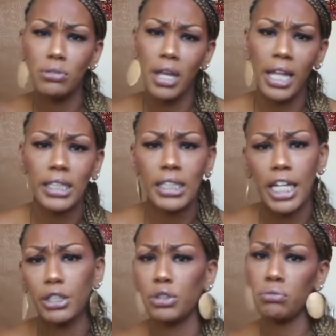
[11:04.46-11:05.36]
You hella
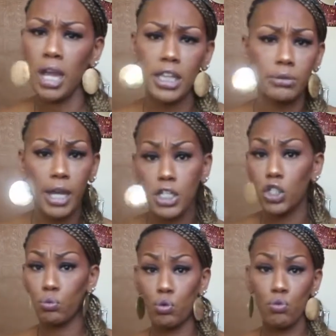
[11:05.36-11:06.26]
ghetto. You hella
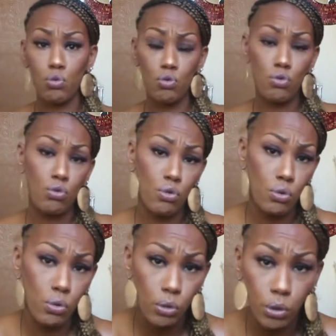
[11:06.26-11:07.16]
ratchet.
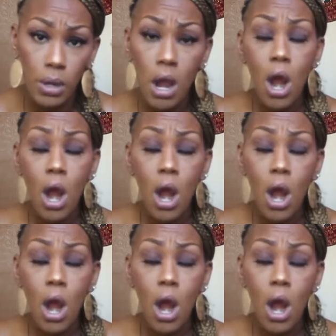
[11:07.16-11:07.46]
Ooh